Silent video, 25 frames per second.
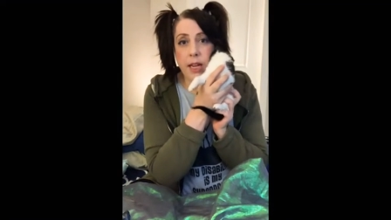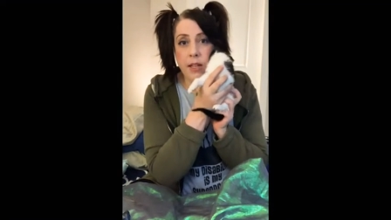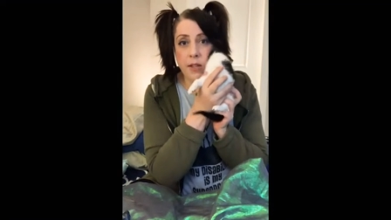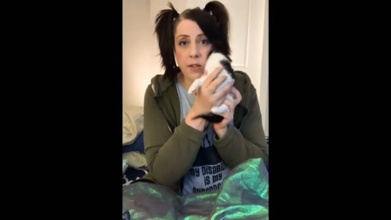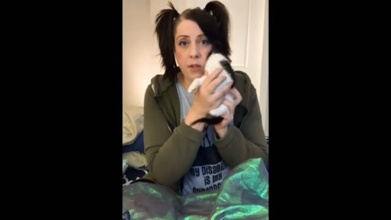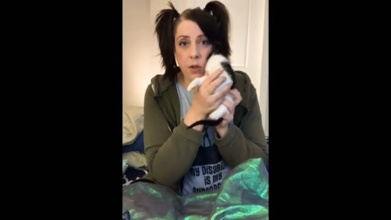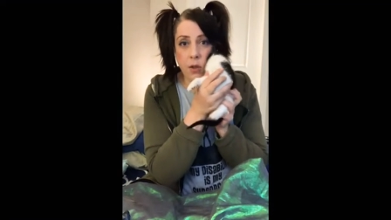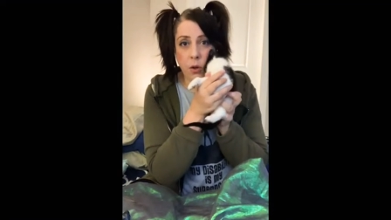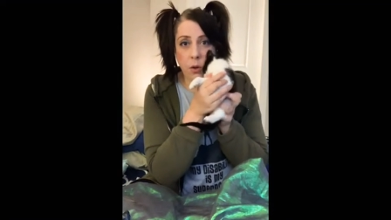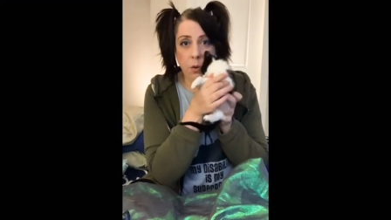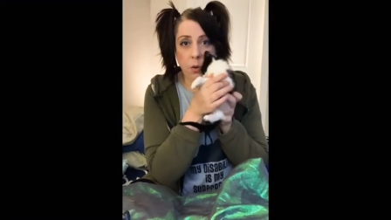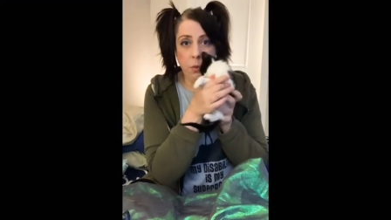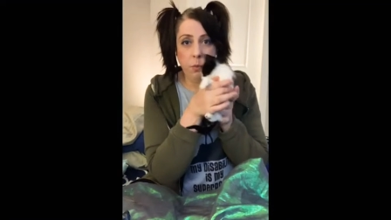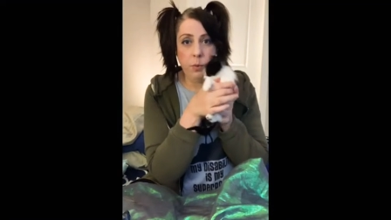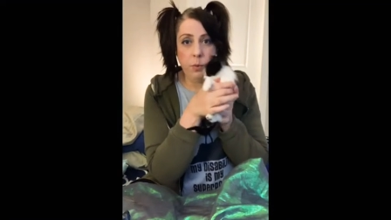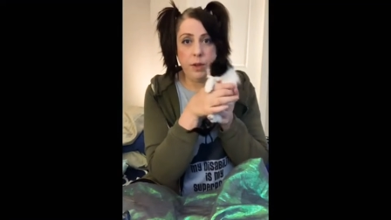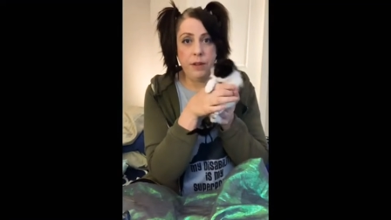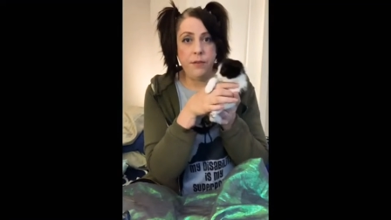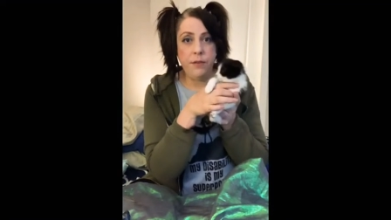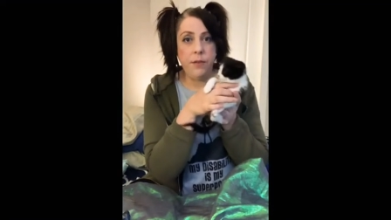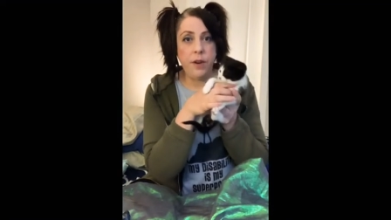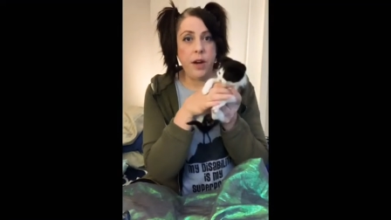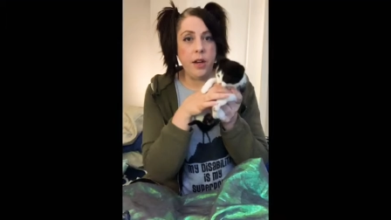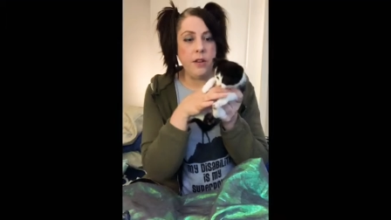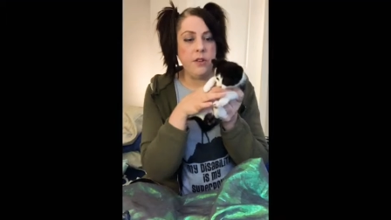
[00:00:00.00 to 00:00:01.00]
So we
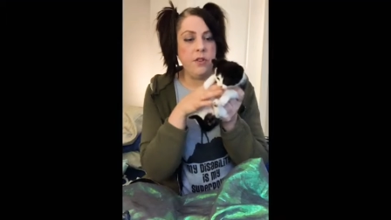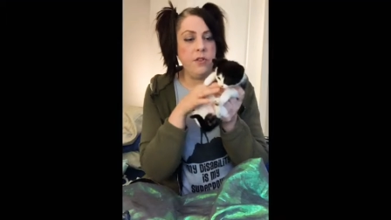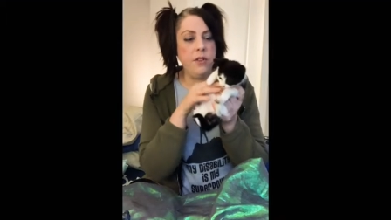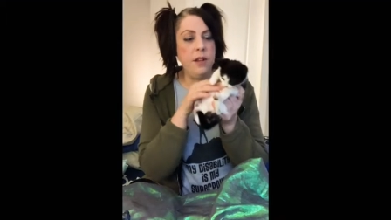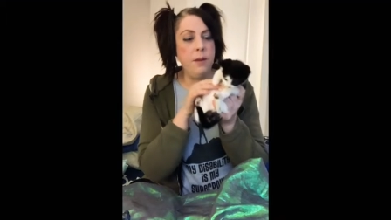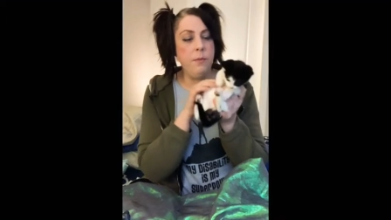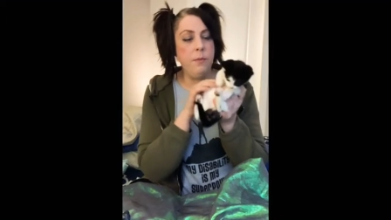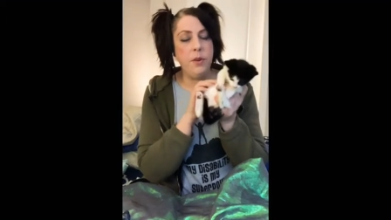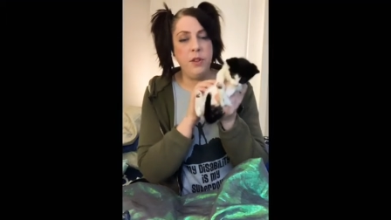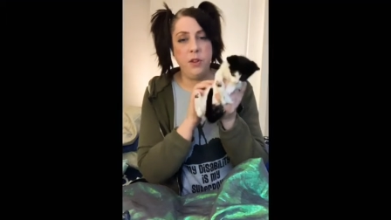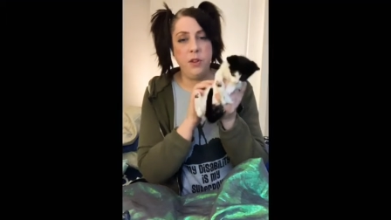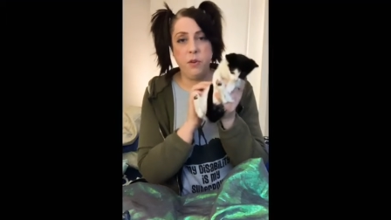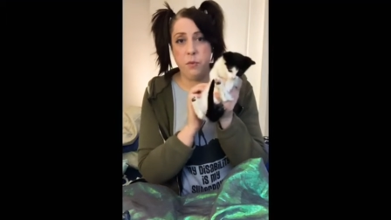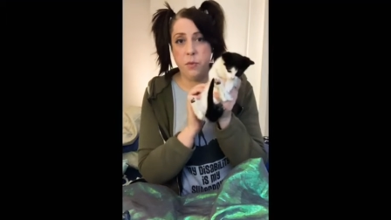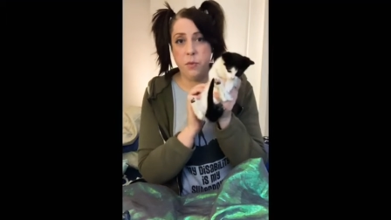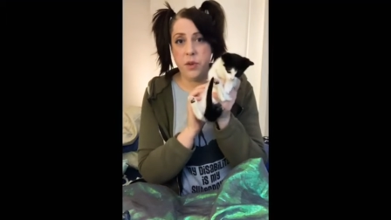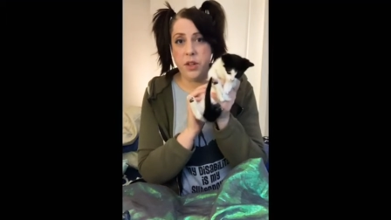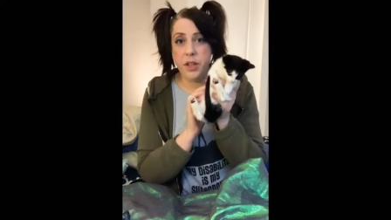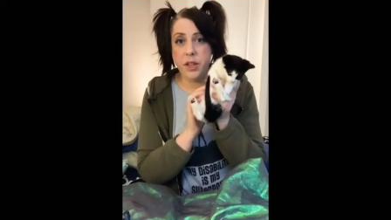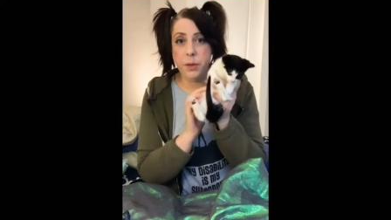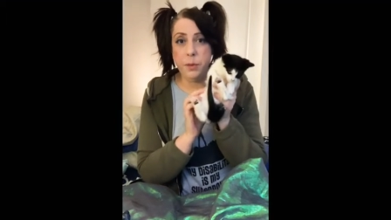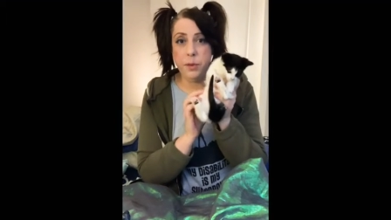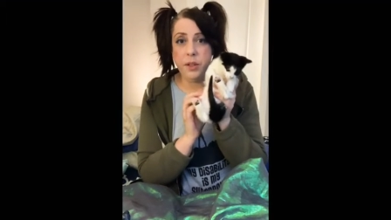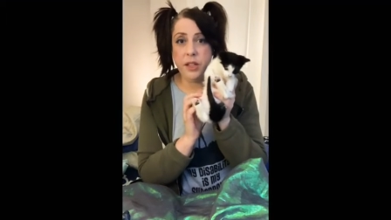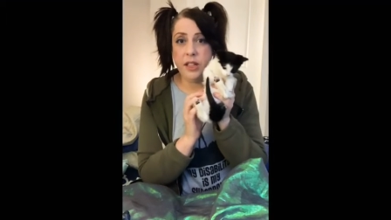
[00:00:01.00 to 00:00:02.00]
foster them when they're really,
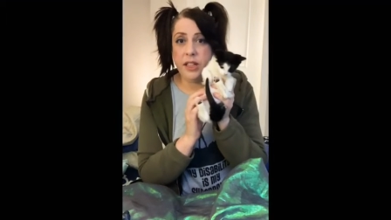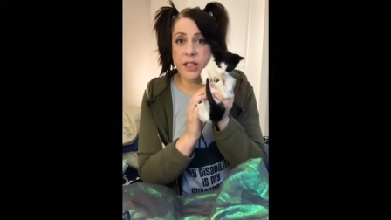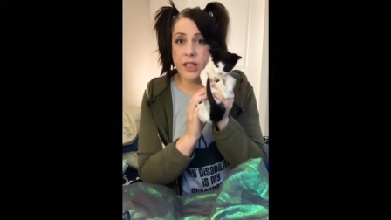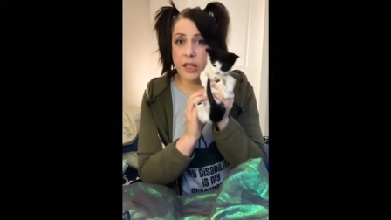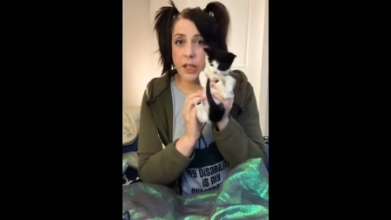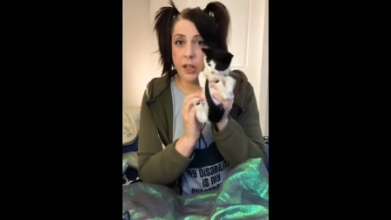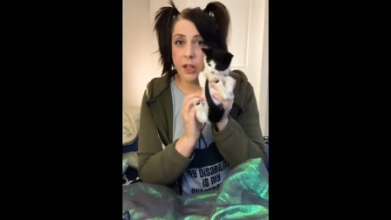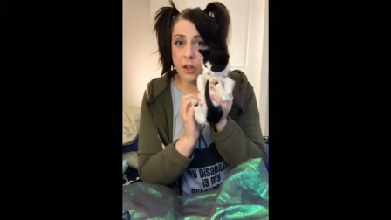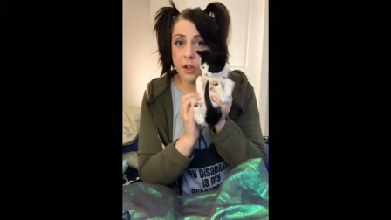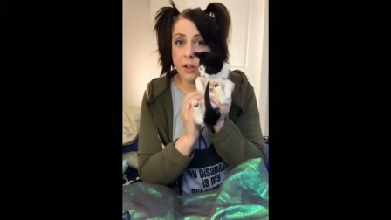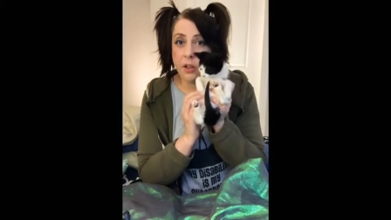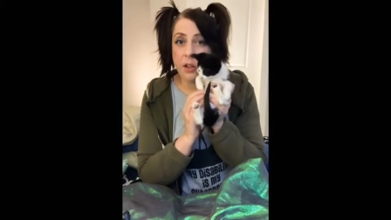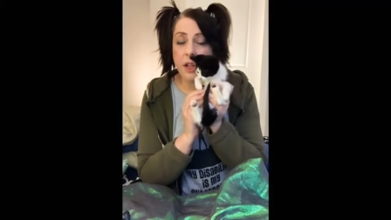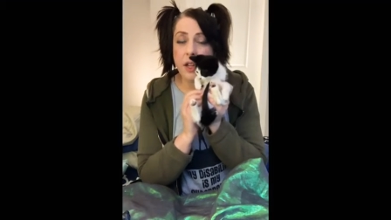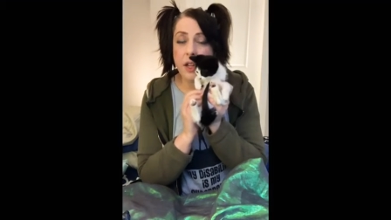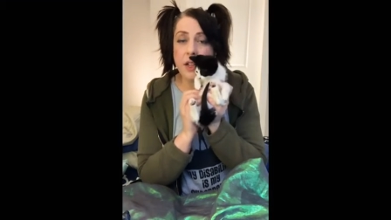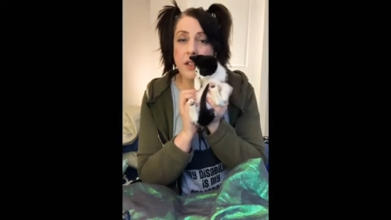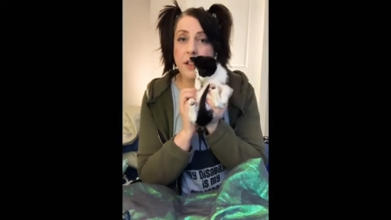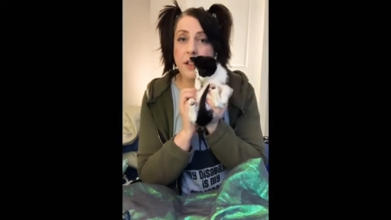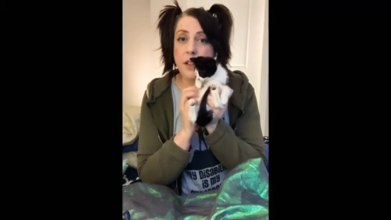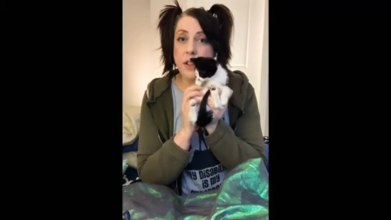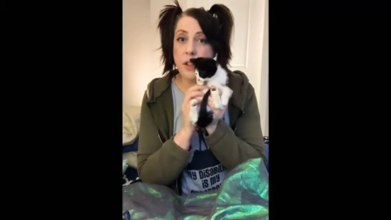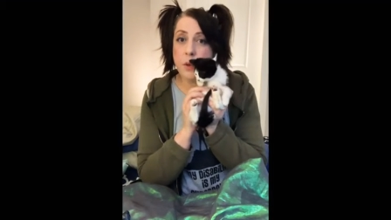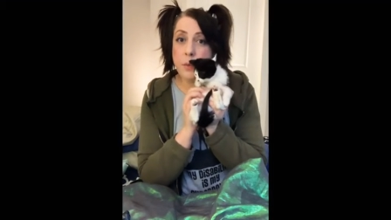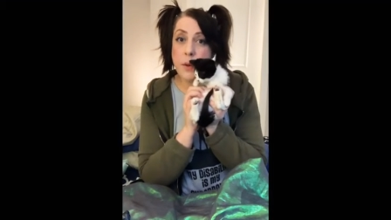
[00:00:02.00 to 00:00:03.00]
really little
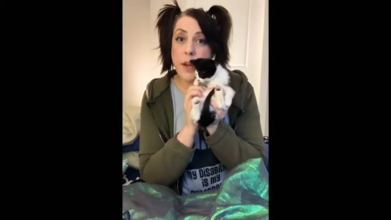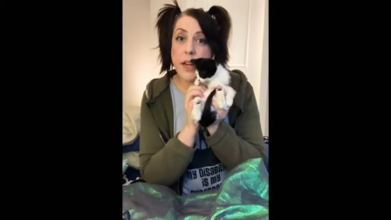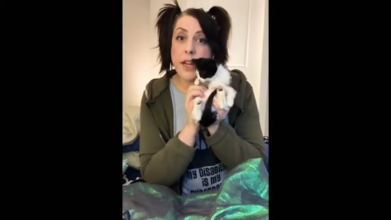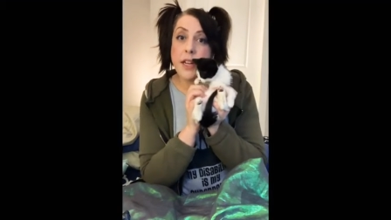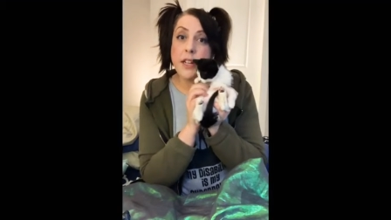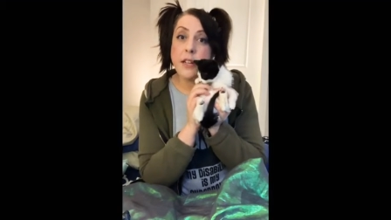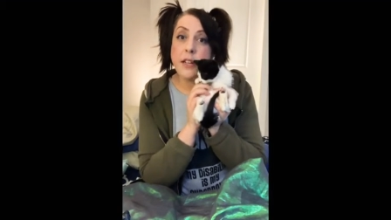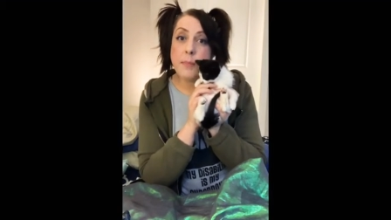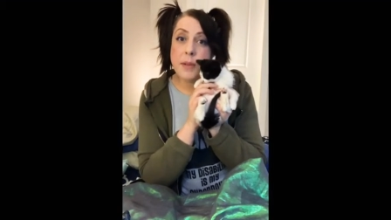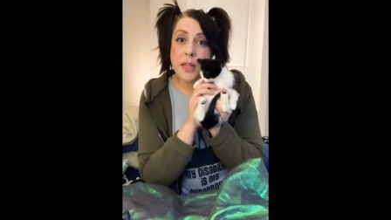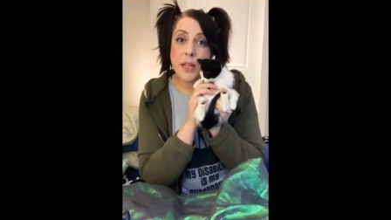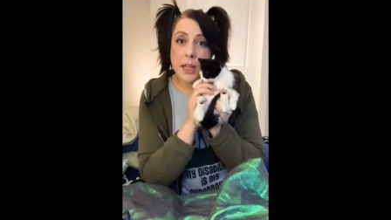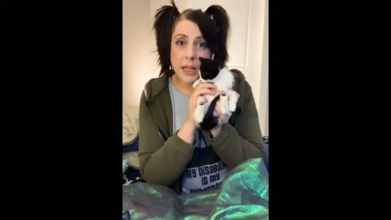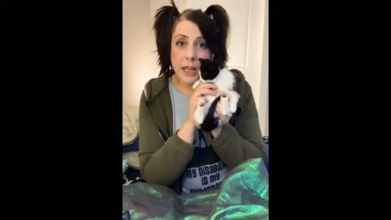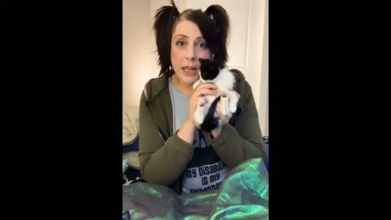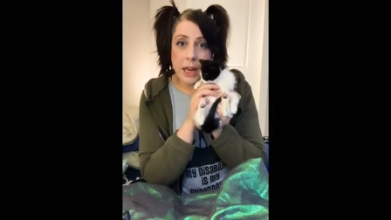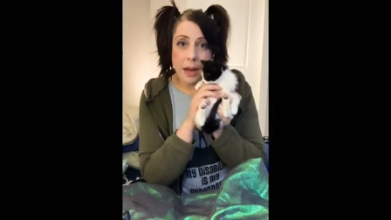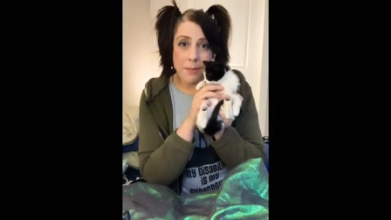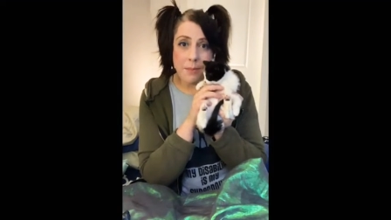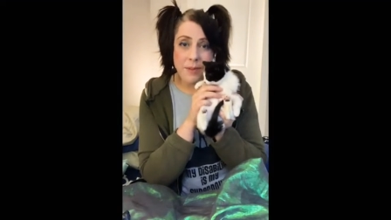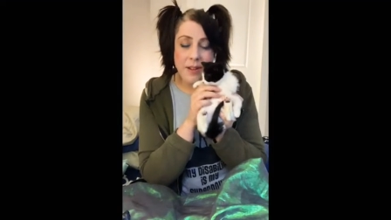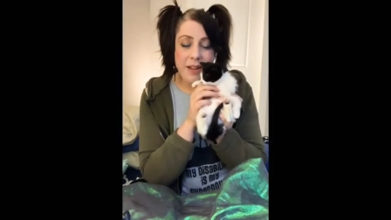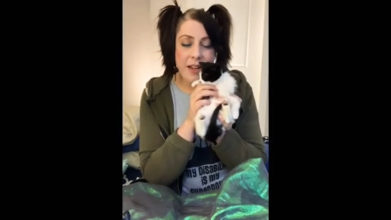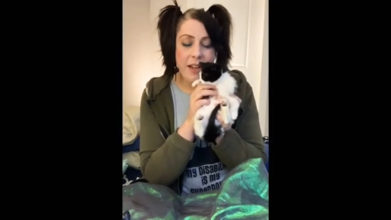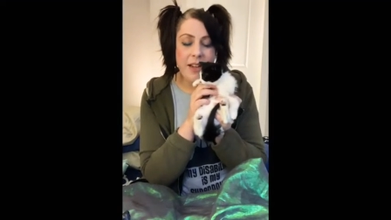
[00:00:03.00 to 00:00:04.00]
until they're ready to be
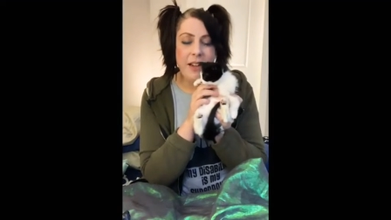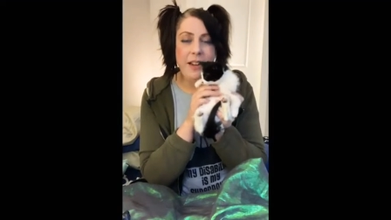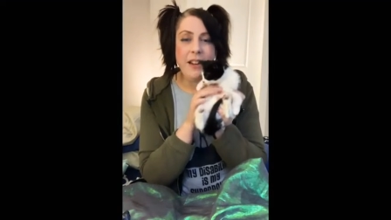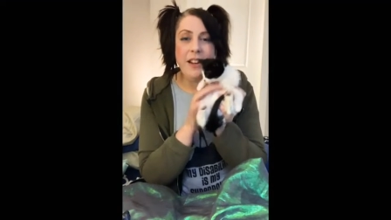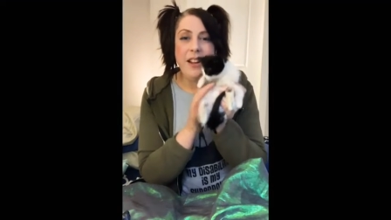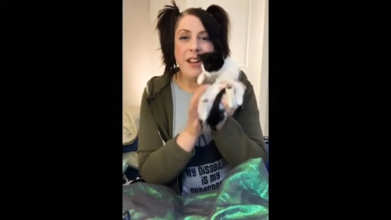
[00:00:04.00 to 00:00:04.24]
adopted.